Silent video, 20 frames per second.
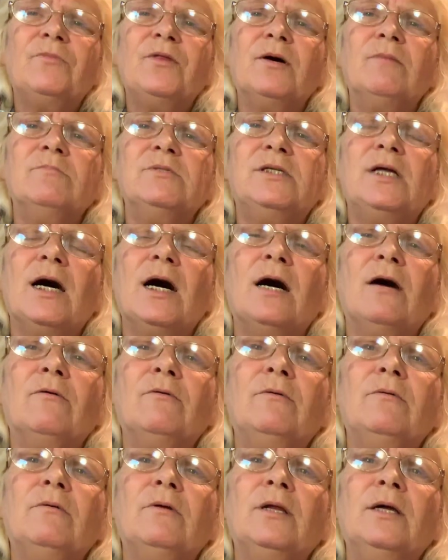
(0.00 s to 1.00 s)
thumbs
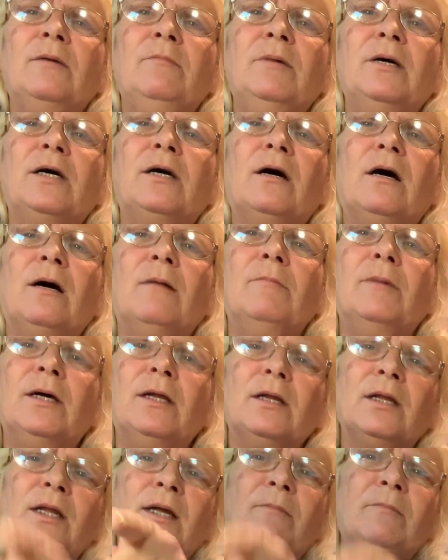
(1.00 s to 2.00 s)
down, leave me a
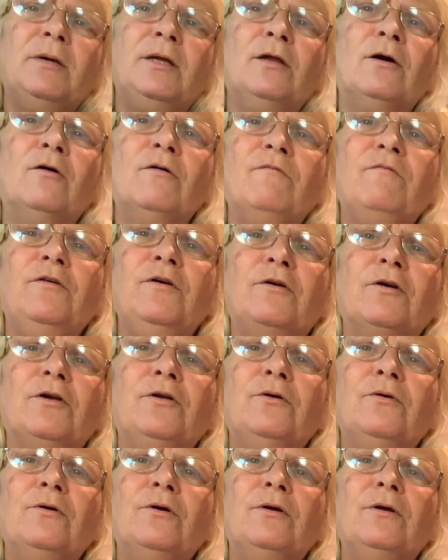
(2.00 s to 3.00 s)
comment, let me know if you
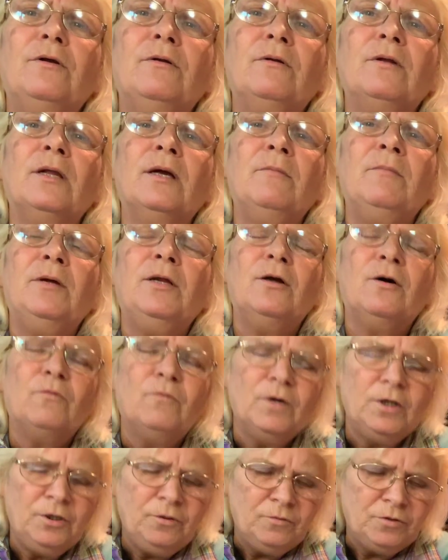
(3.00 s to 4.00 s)
can do it, let me know
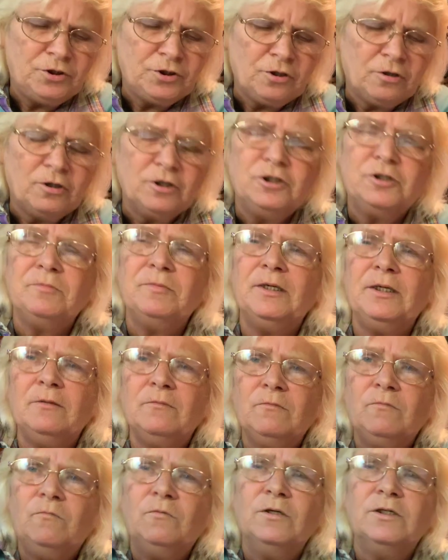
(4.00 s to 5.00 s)
what you would charge me.
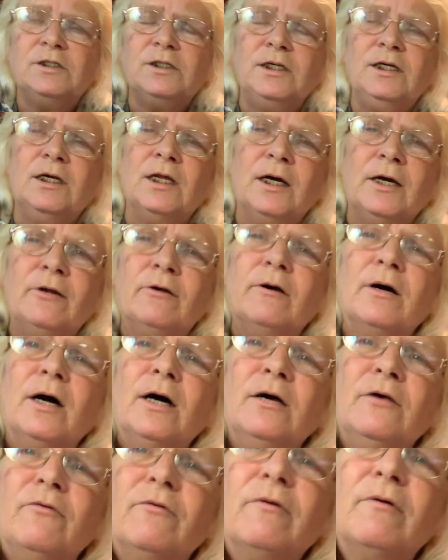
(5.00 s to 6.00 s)
We'll see you later,
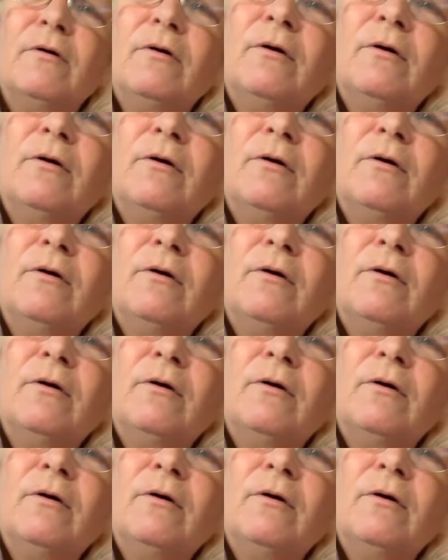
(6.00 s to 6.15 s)
guys.